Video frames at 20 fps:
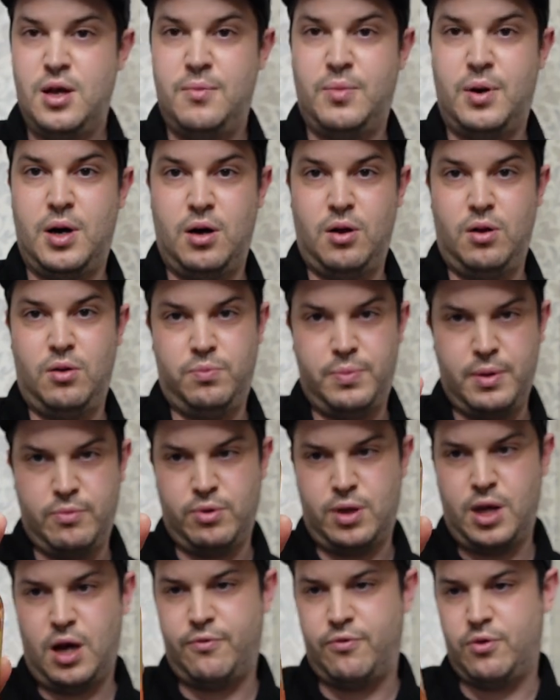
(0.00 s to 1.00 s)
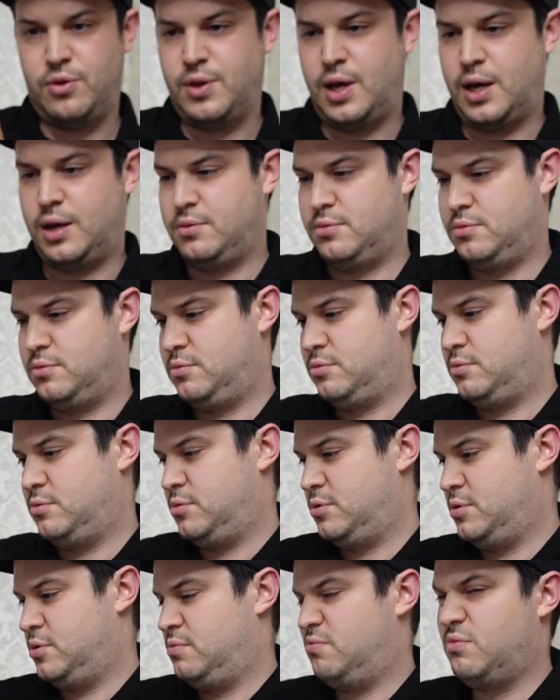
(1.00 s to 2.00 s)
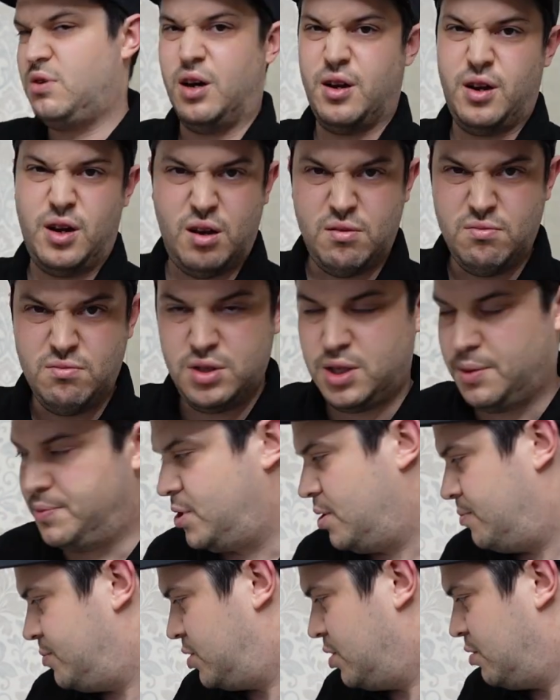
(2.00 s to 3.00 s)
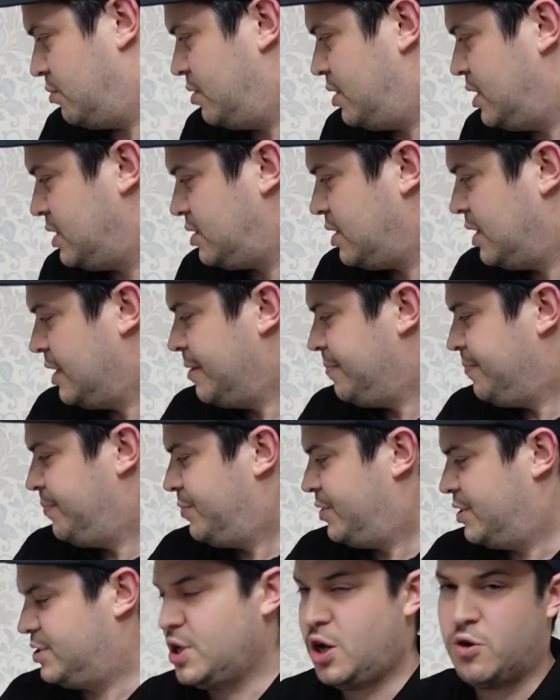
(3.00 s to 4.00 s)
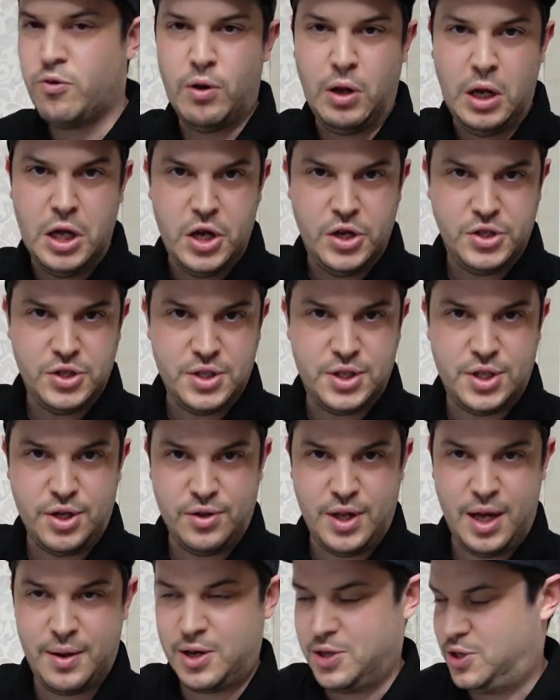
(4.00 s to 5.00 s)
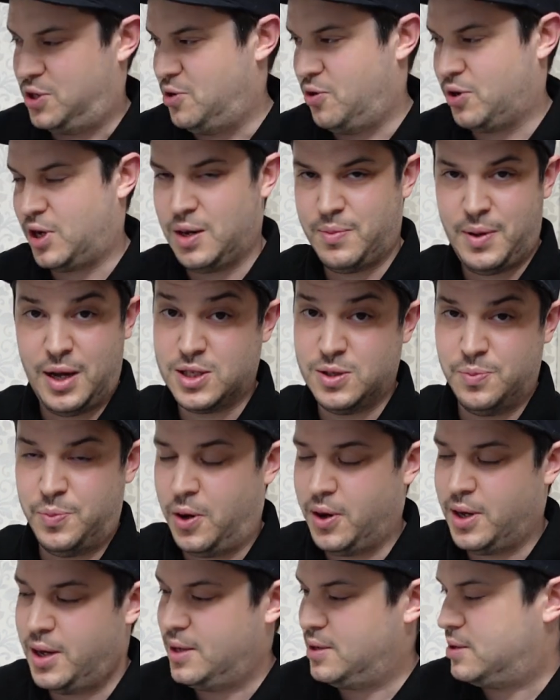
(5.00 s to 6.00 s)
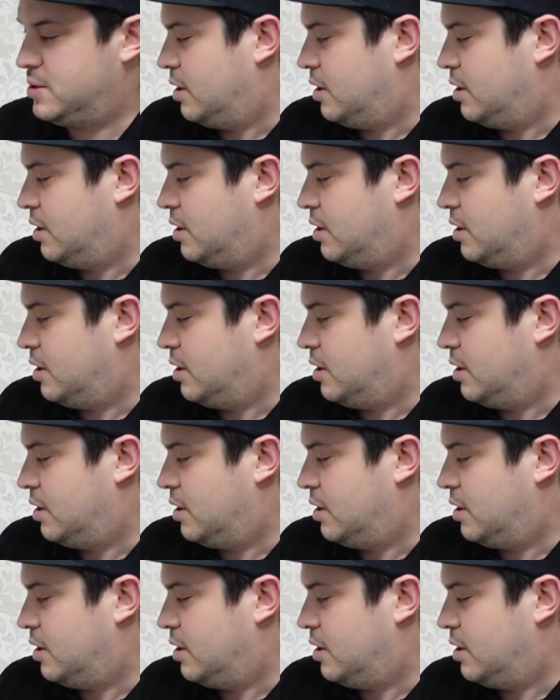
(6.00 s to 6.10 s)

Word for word: But I'll be recovering that, I don't know, sometime soon. There's no real urgency on that because you're not going to be able to buy it.